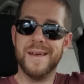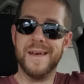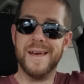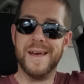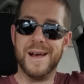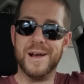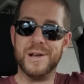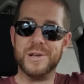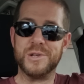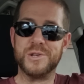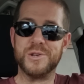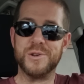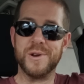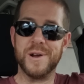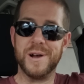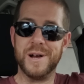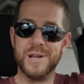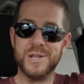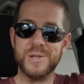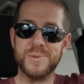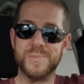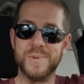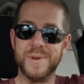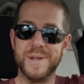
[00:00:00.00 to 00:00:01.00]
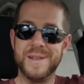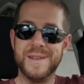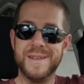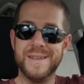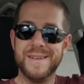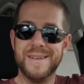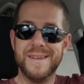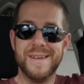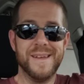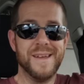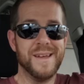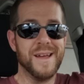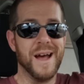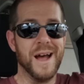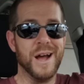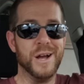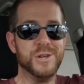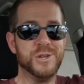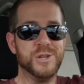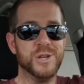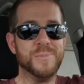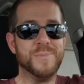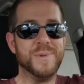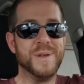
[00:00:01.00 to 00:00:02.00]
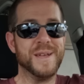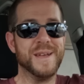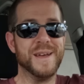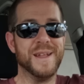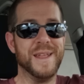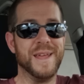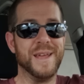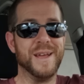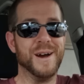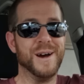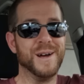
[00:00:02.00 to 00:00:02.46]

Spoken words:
As your husband, I should be getting